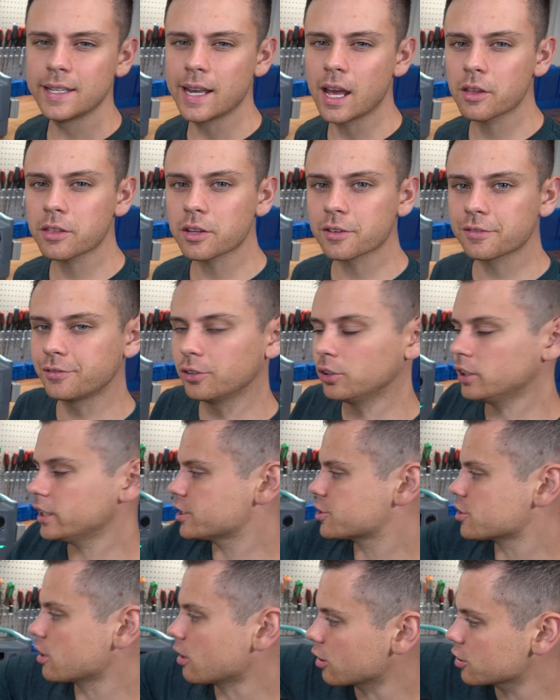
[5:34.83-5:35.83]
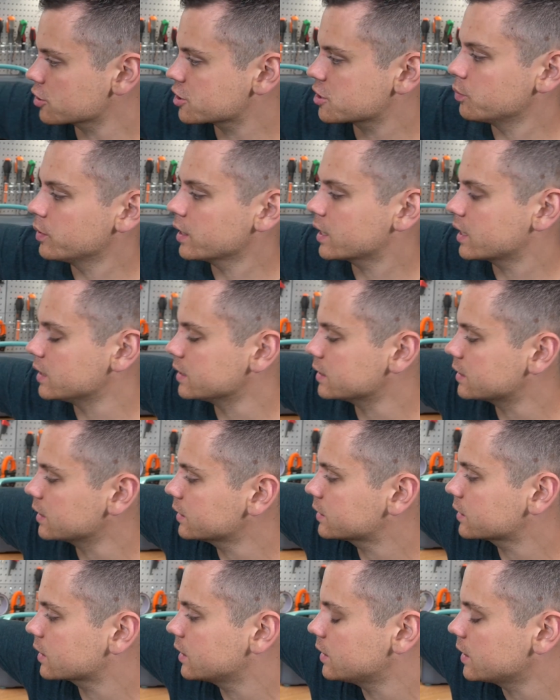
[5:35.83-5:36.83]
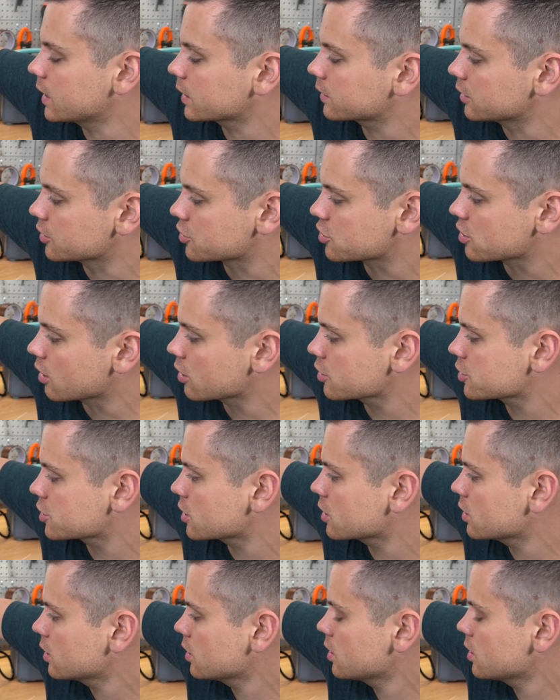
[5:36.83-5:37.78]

Now they're fully charged and we can disconnect the charger